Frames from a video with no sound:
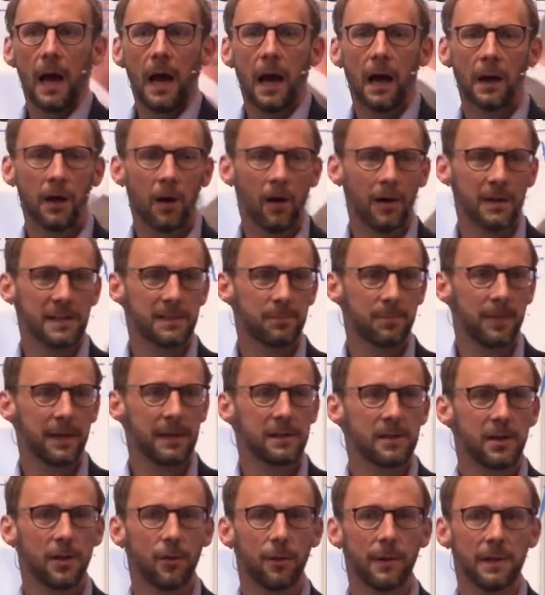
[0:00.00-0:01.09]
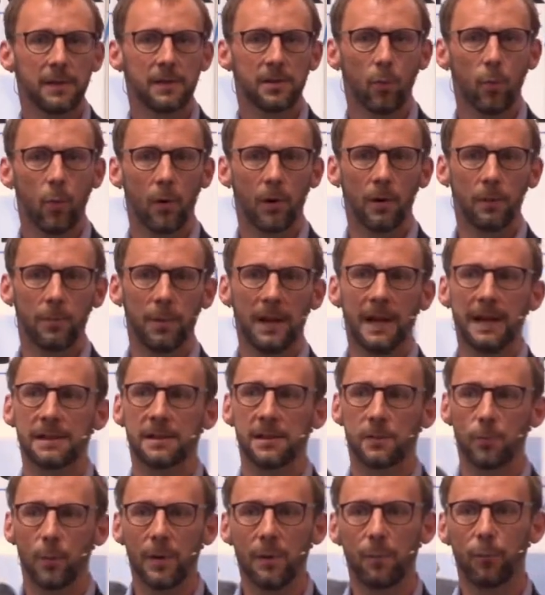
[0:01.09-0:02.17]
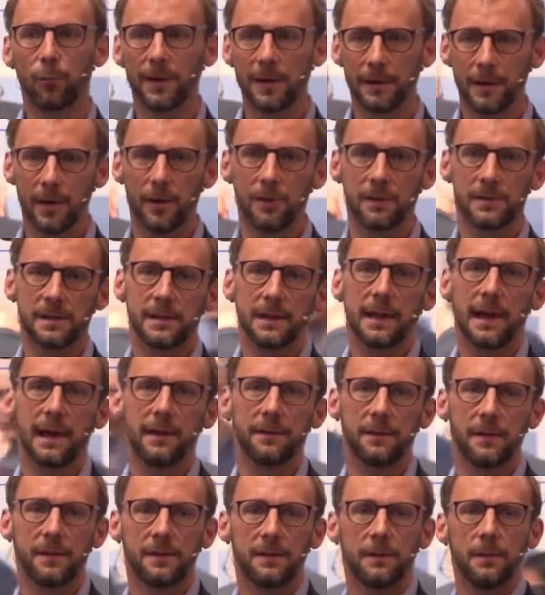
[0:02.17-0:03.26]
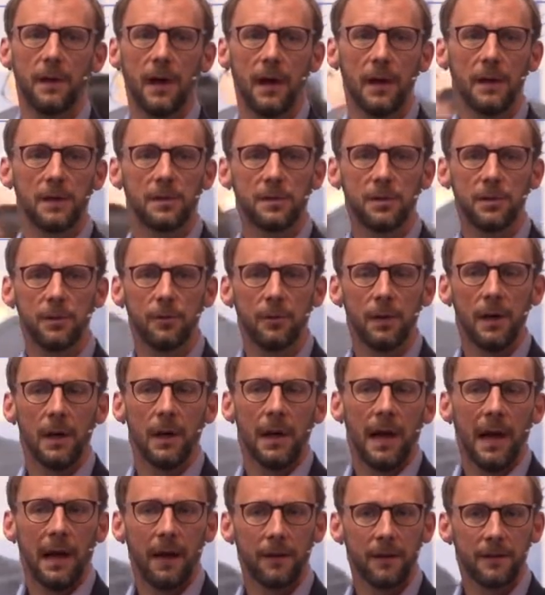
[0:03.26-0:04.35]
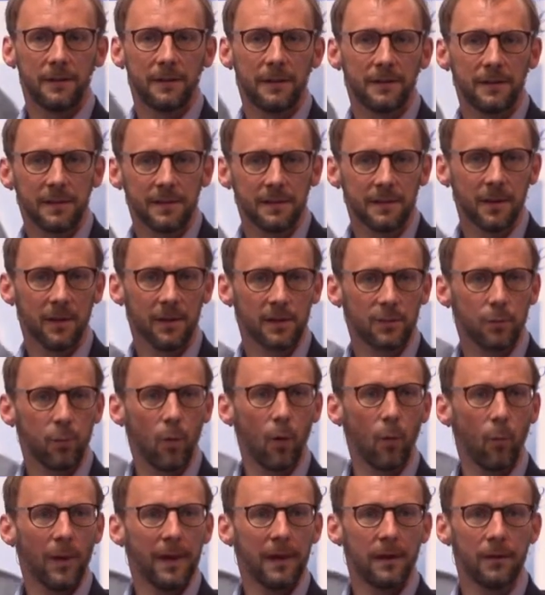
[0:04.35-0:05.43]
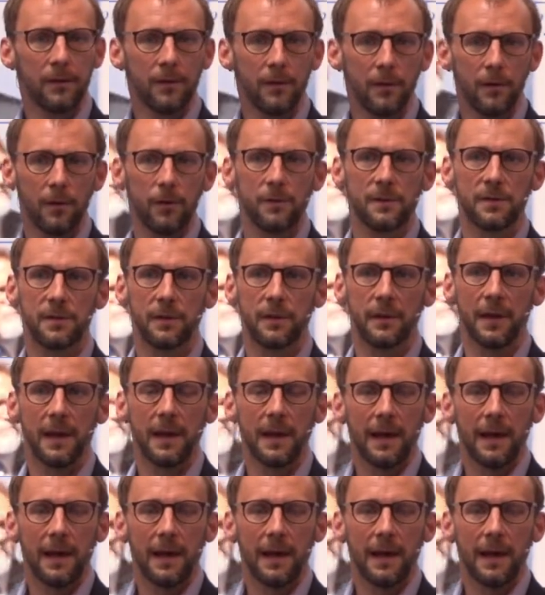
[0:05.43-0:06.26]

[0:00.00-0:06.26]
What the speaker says: and High Speed 2 into one place. And we bring those together to discuss what we can do to